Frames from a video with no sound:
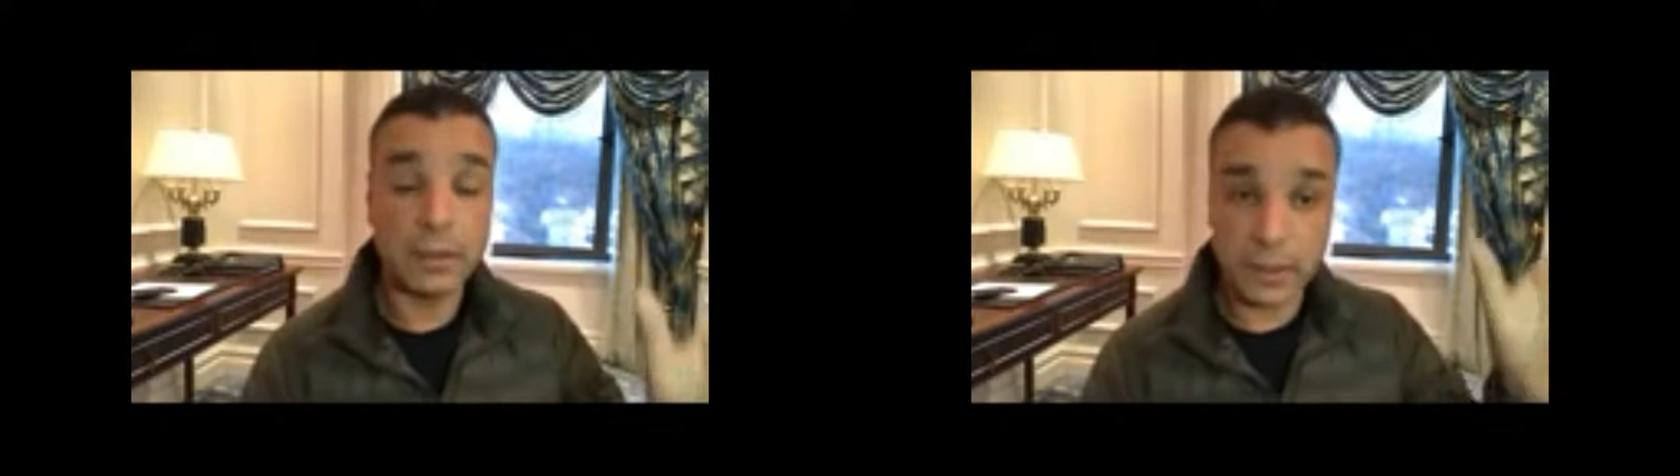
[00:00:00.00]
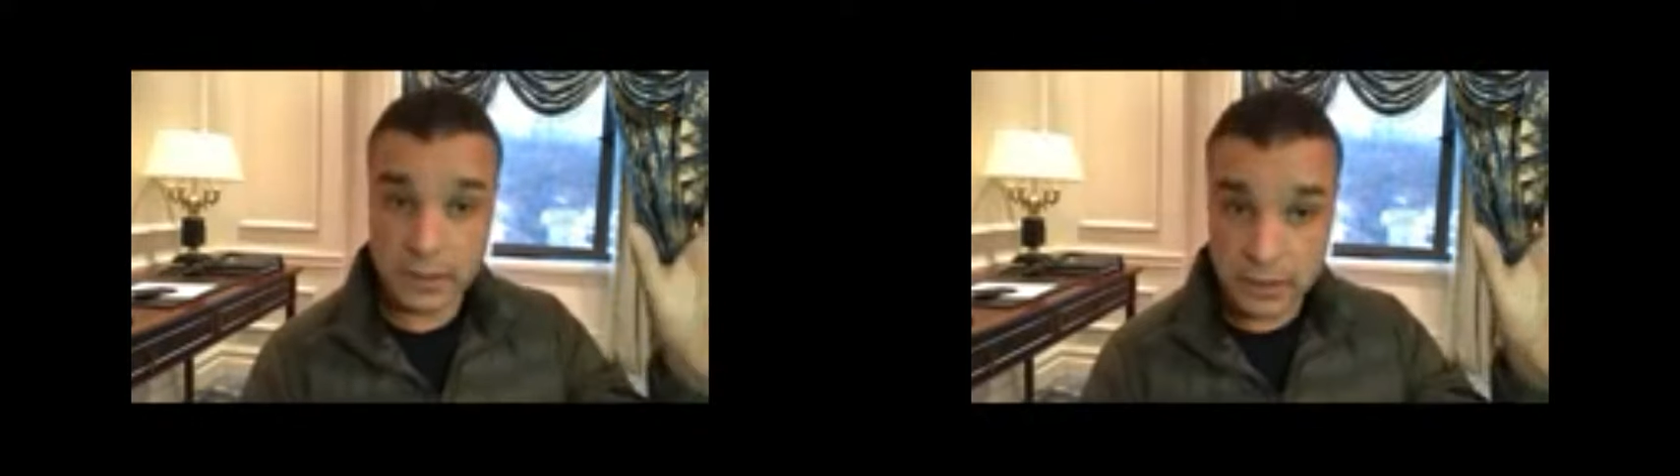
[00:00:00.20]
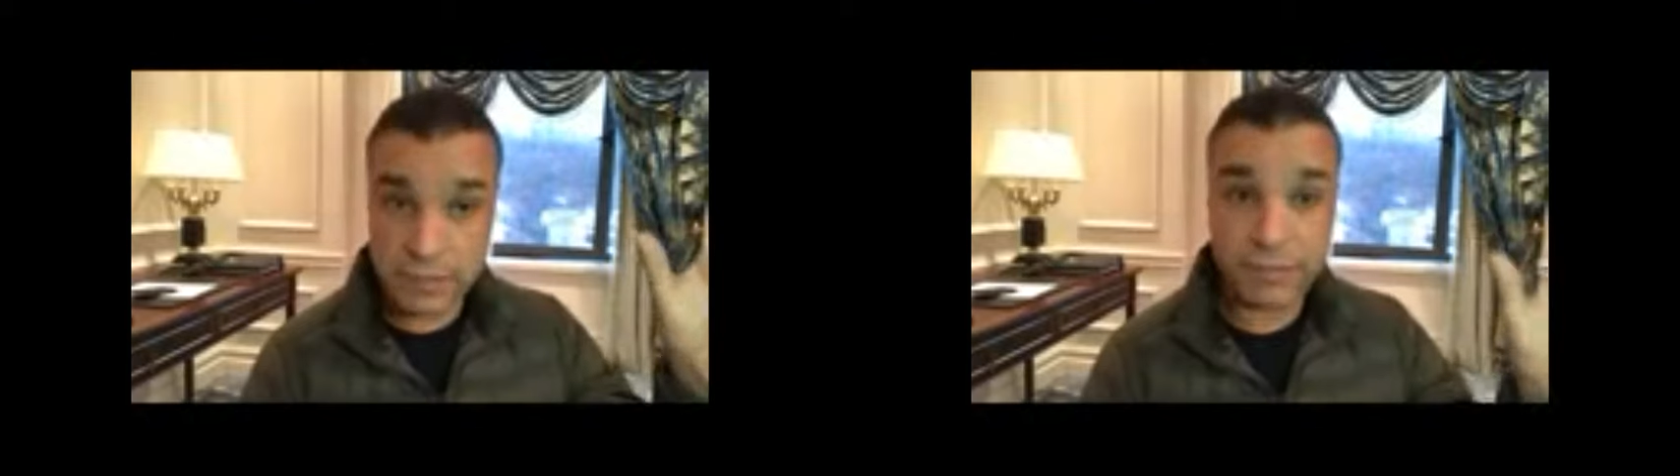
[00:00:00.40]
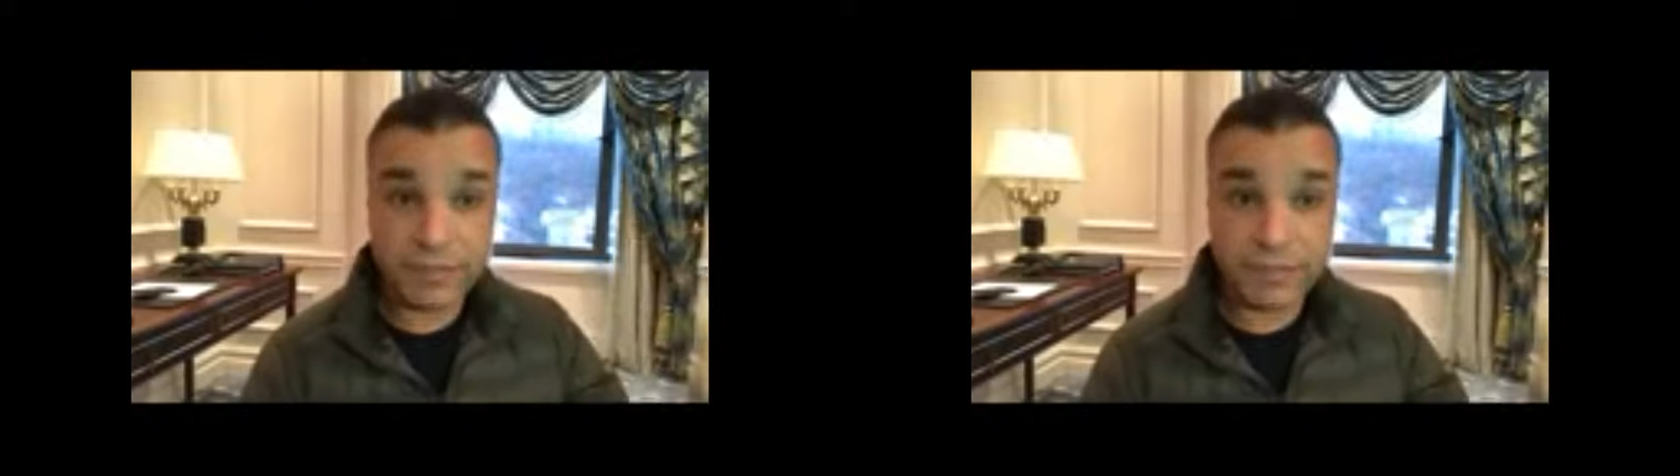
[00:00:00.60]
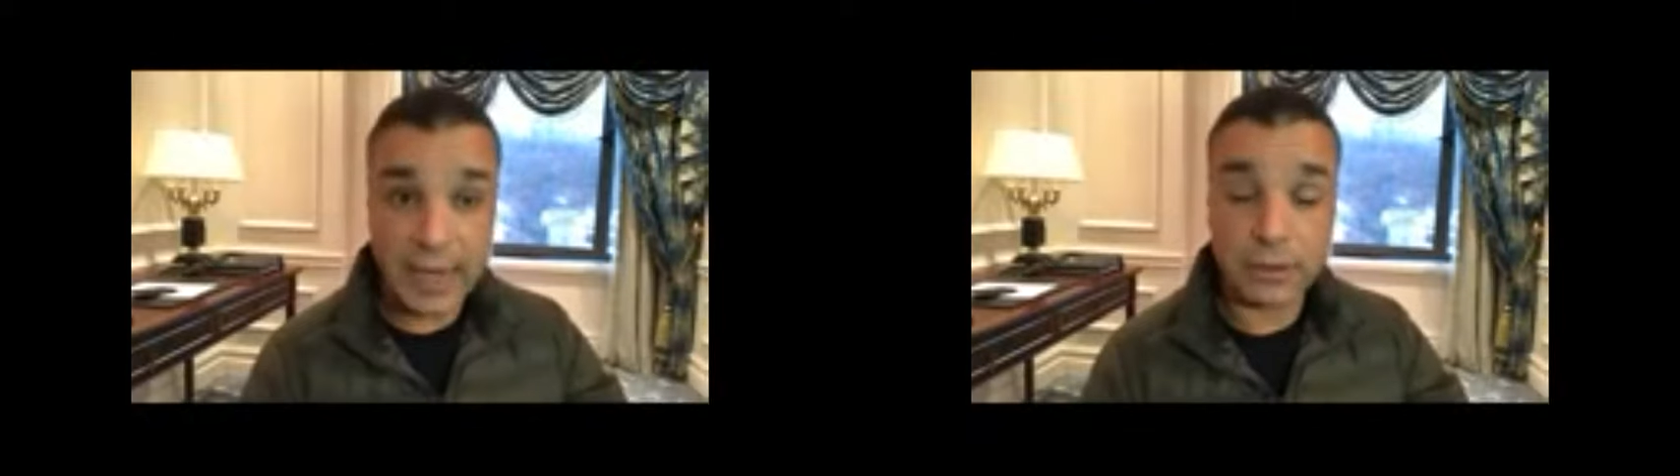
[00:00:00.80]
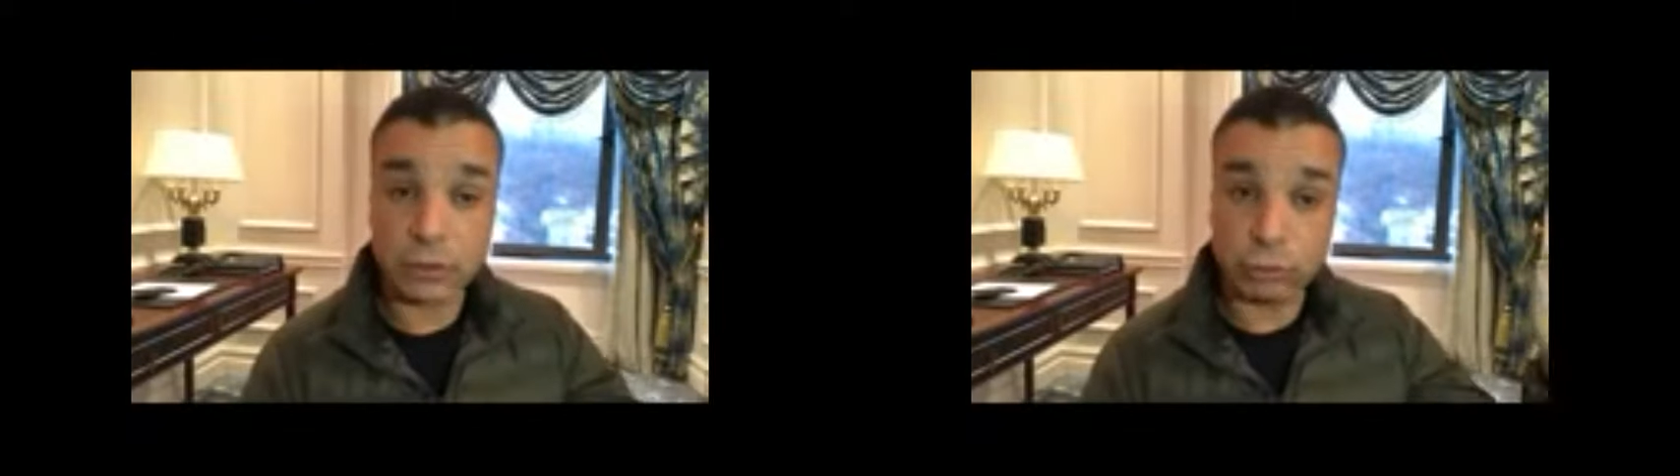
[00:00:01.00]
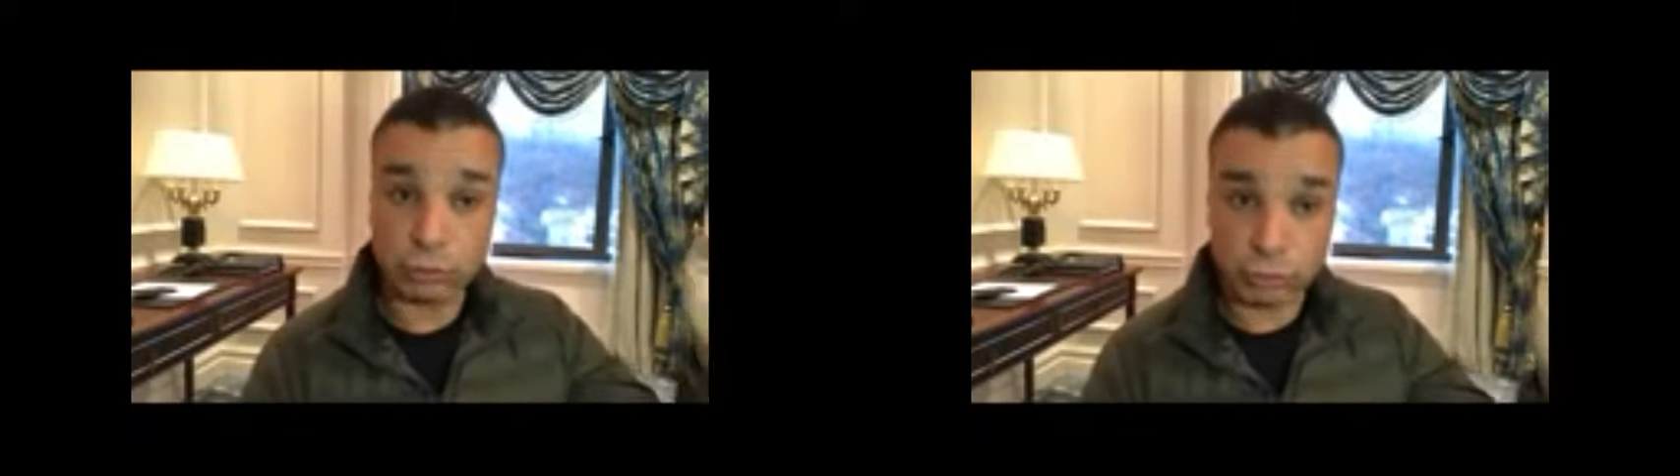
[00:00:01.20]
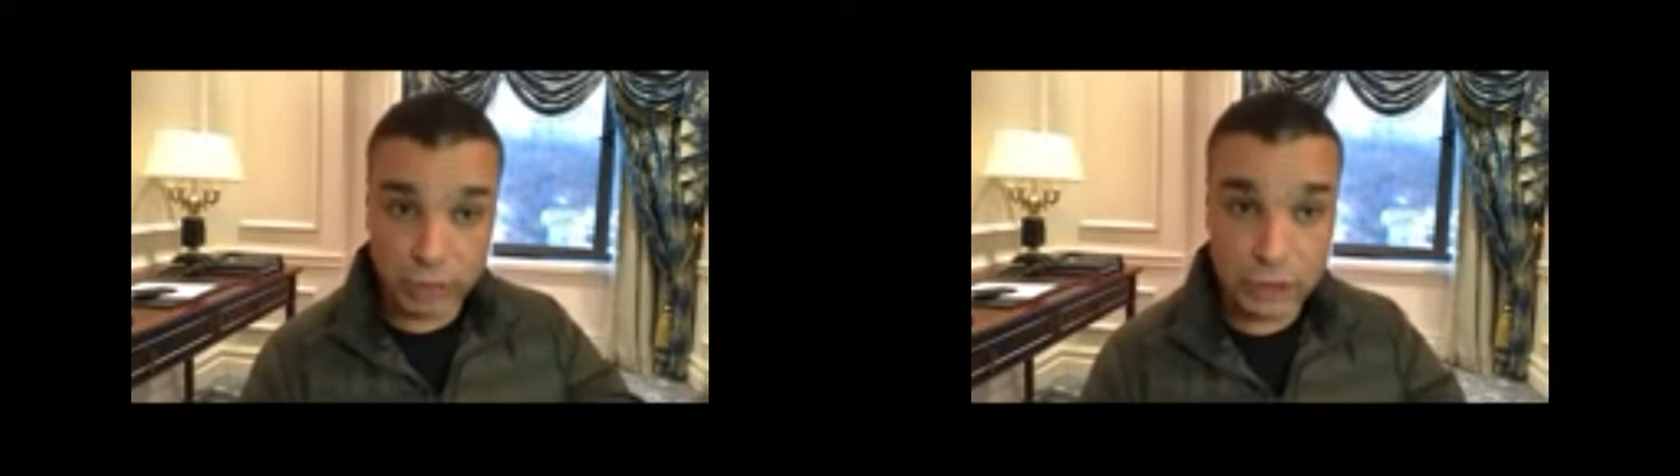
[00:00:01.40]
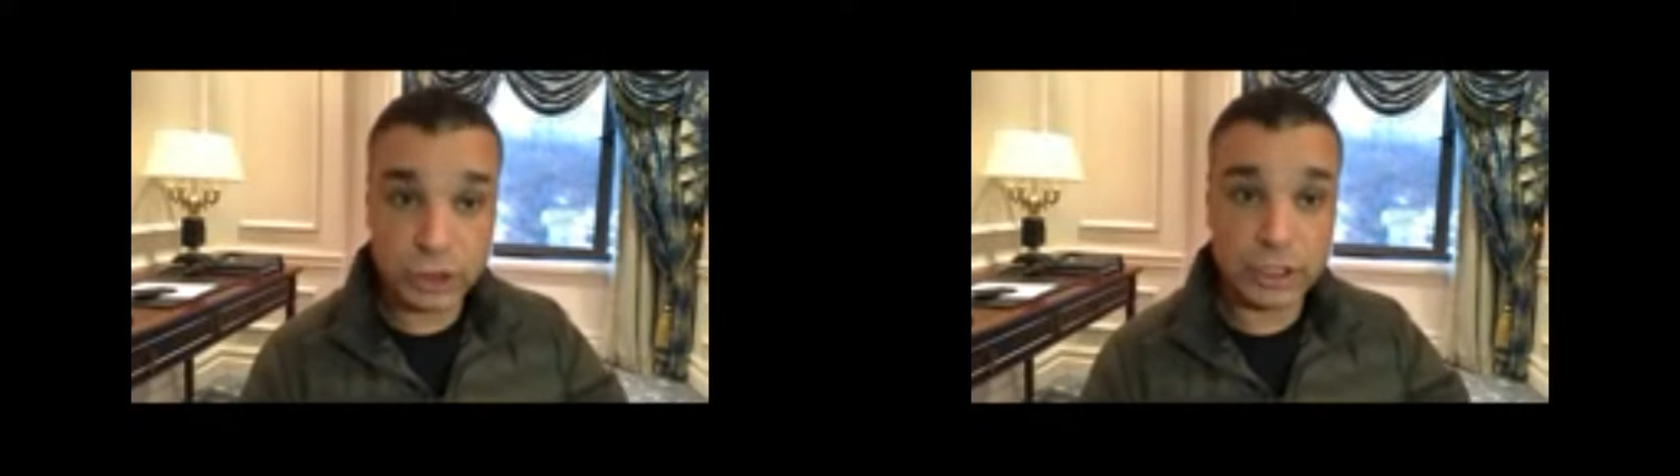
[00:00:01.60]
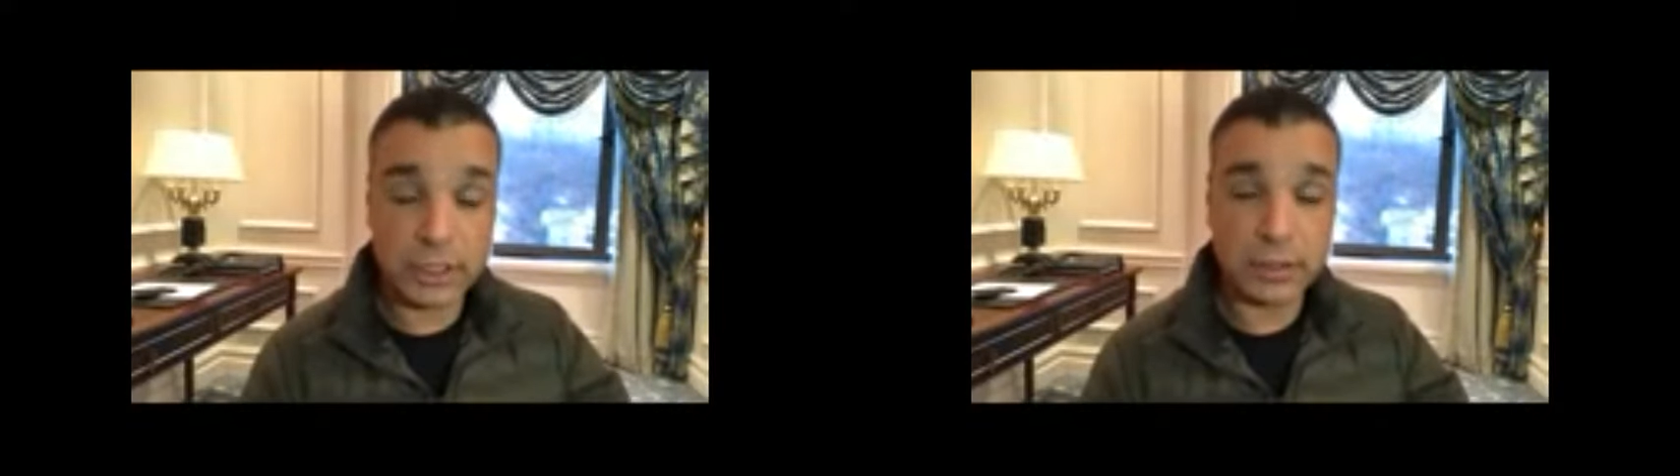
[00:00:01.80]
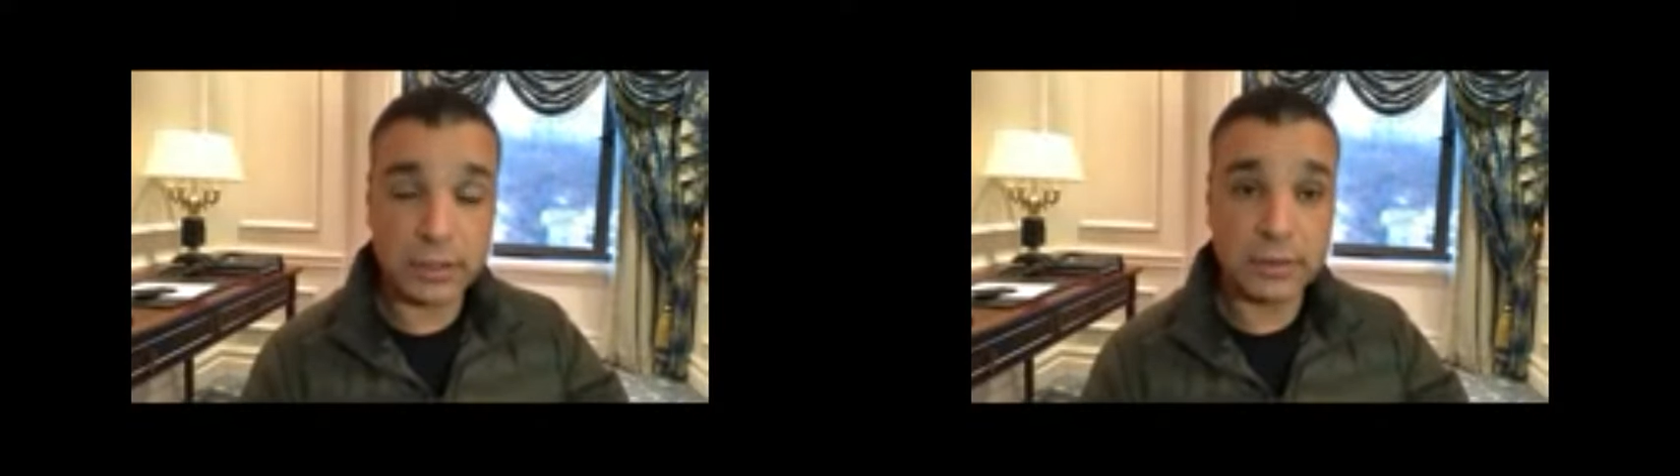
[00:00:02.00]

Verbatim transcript: It's a fact. Russia